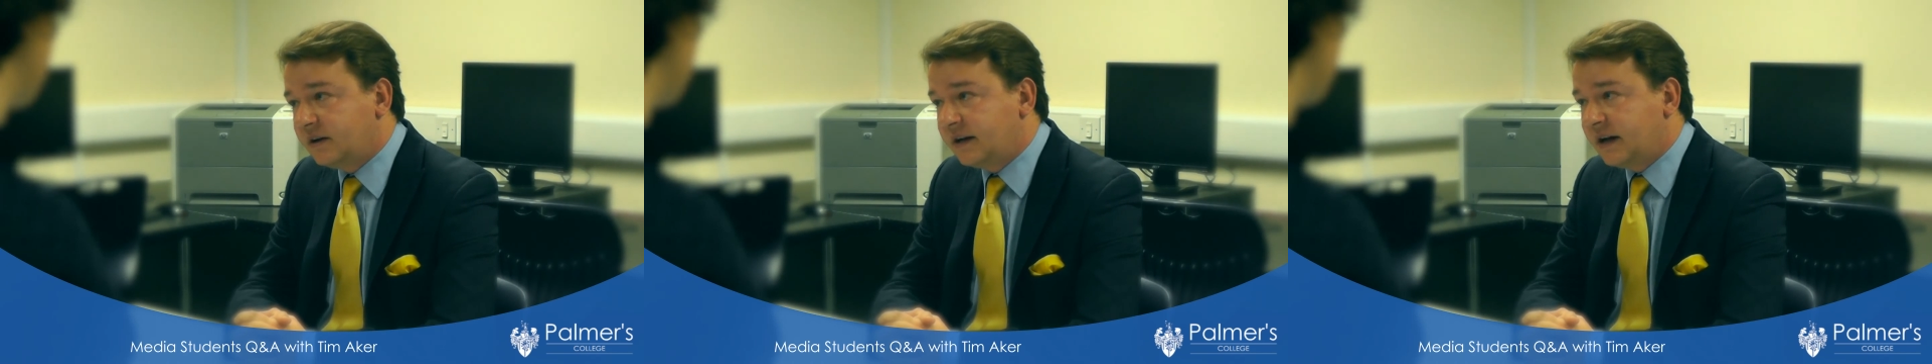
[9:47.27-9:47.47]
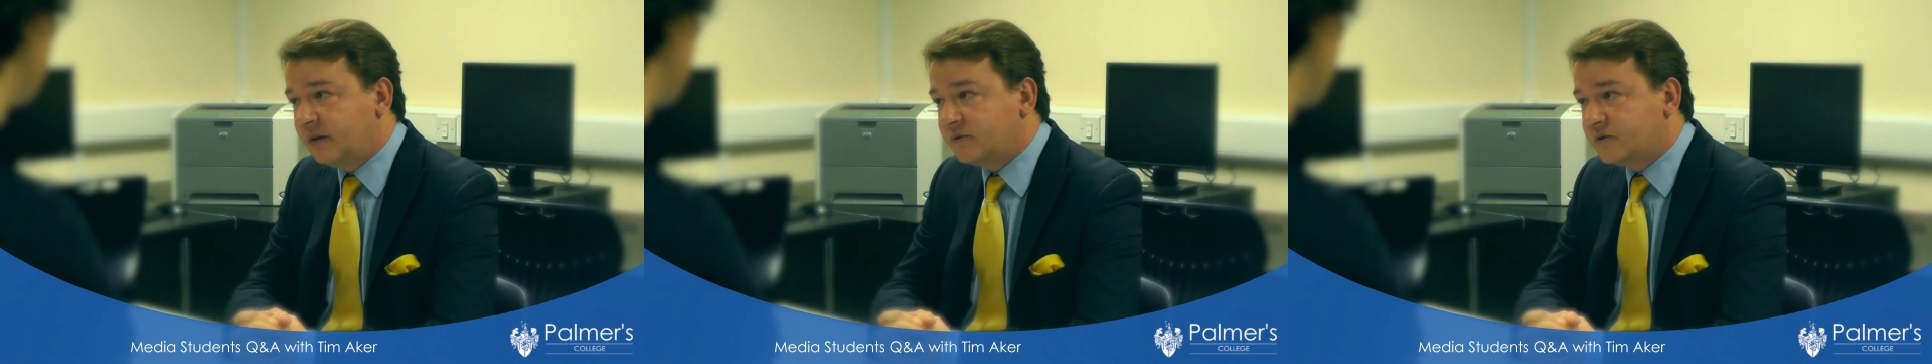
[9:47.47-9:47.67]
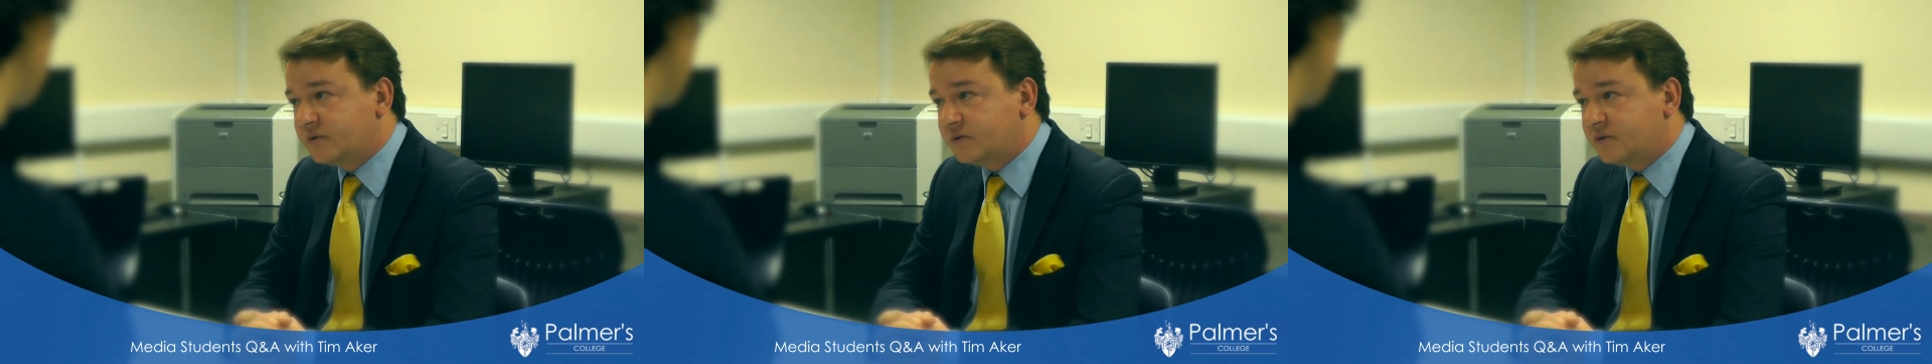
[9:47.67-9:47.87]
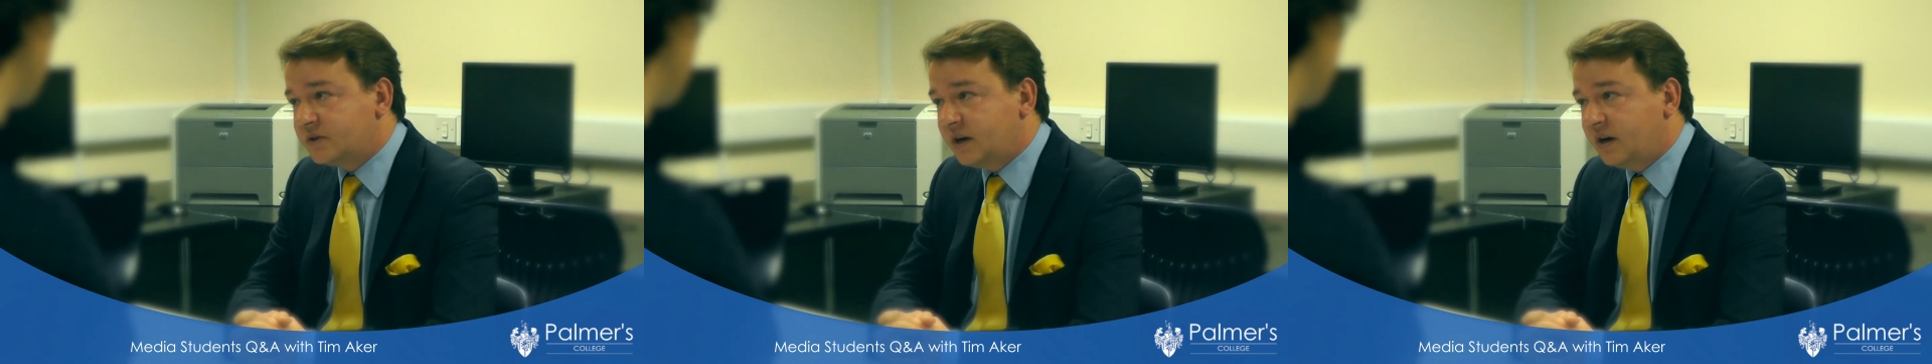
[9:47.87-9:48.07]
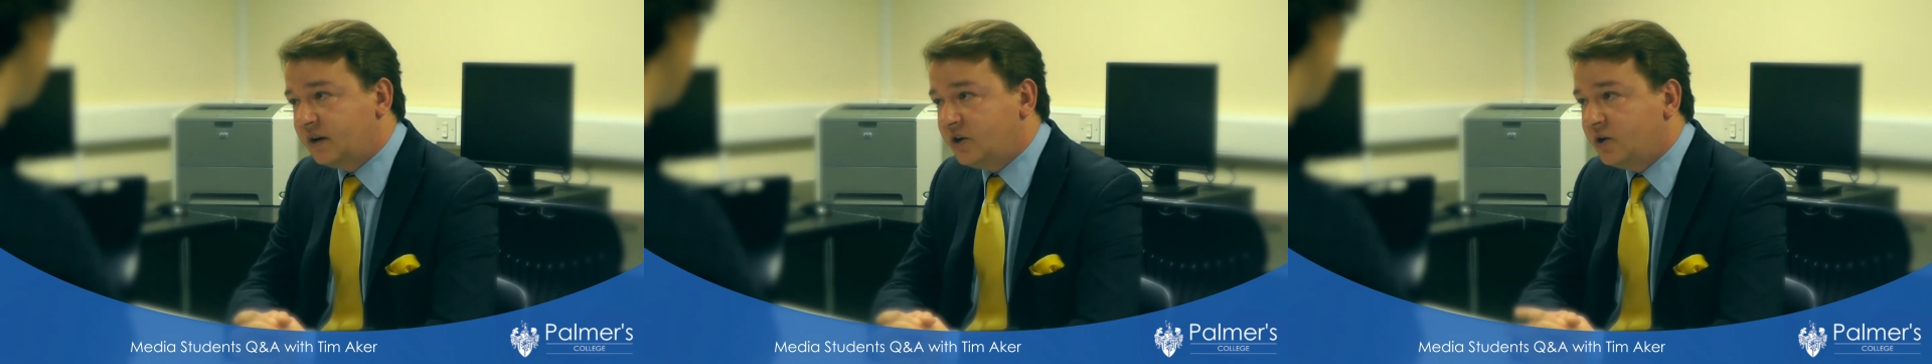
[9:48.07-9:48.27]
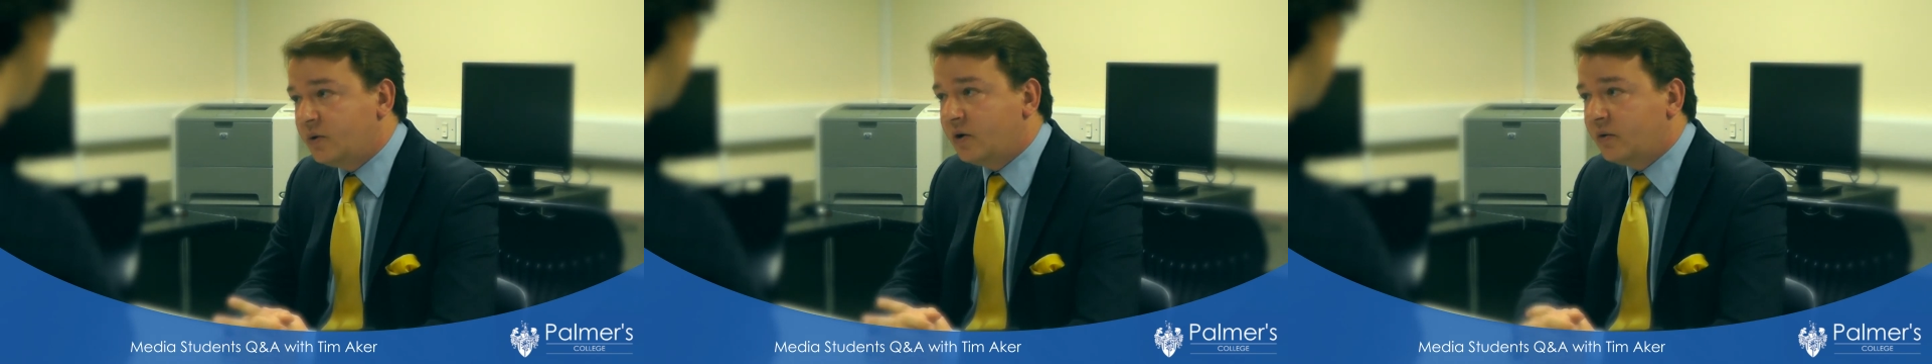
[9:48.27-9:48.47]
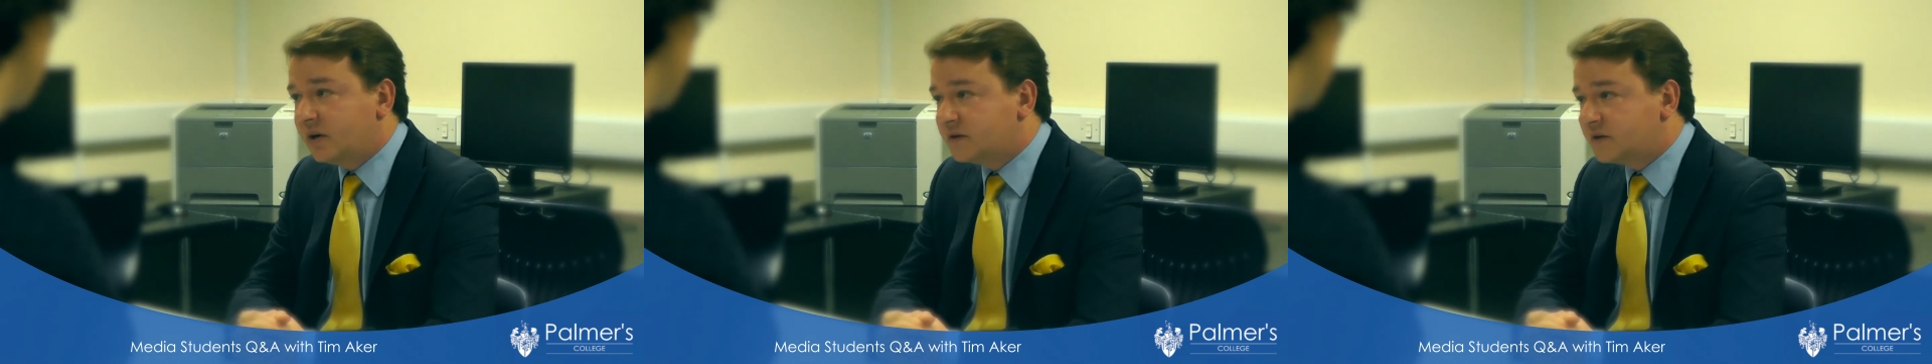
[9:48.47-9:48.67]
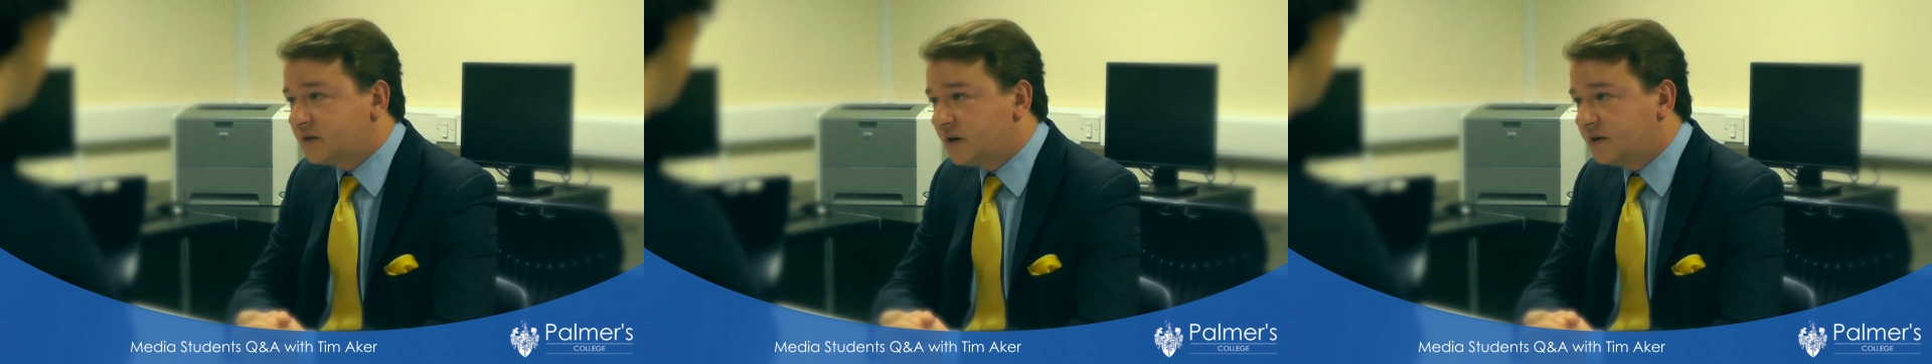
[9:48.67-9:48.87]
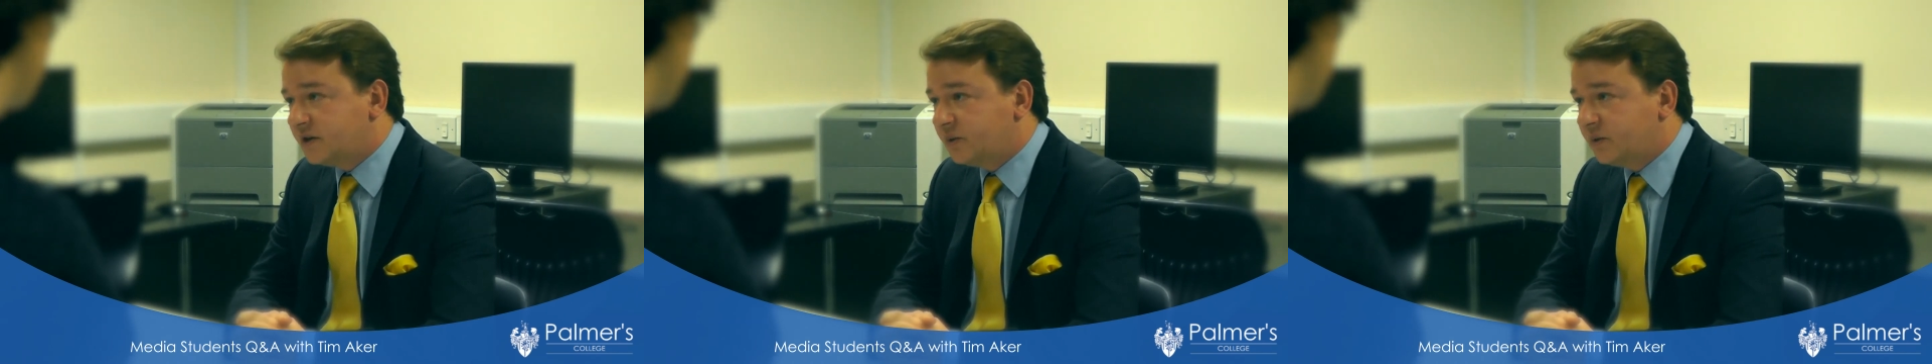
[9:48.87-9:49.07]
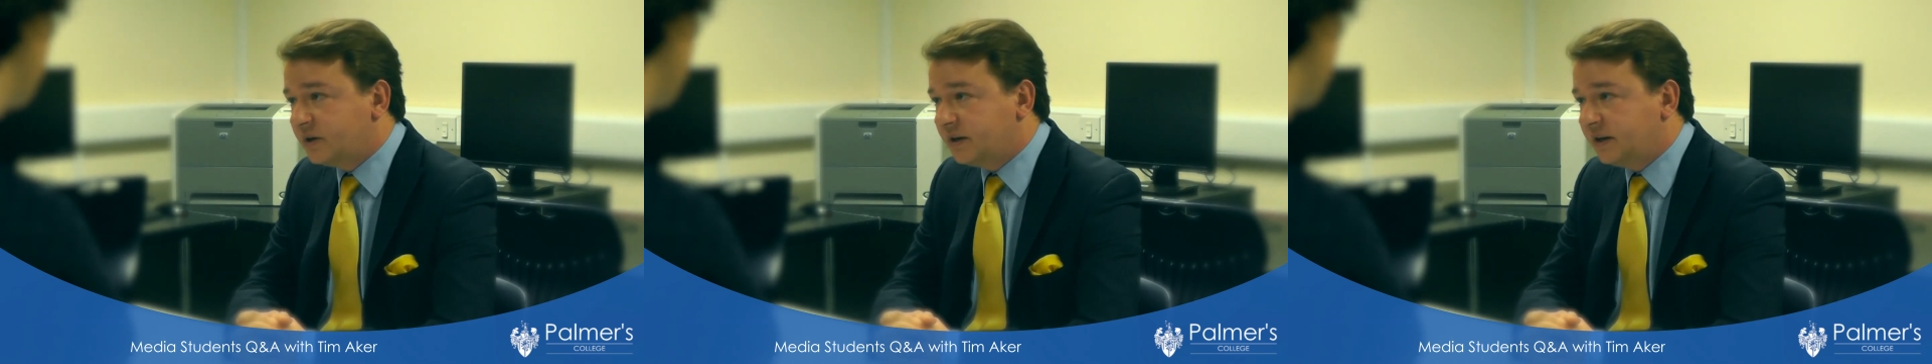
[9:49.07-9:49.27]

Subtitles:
councils saying, you owe us 30 quid